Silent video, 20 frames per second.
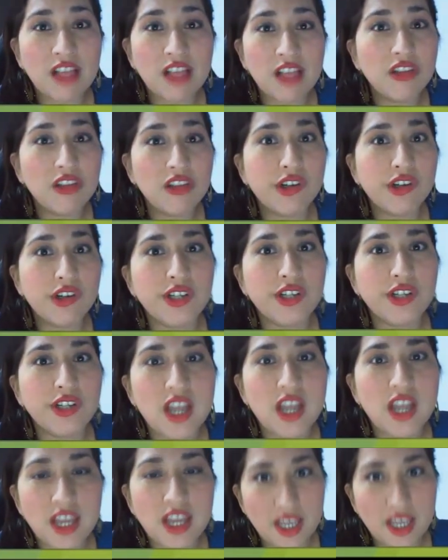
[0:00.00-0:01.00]
learned
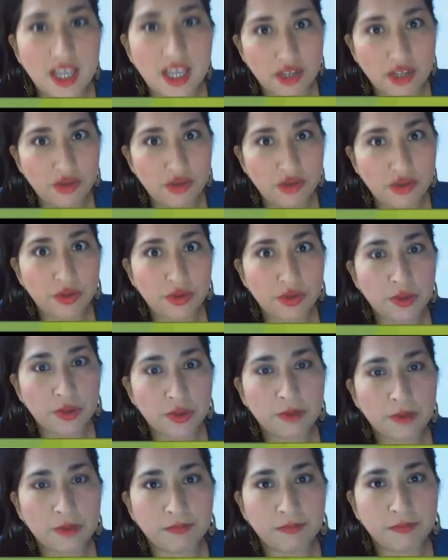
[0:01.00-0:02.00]
in your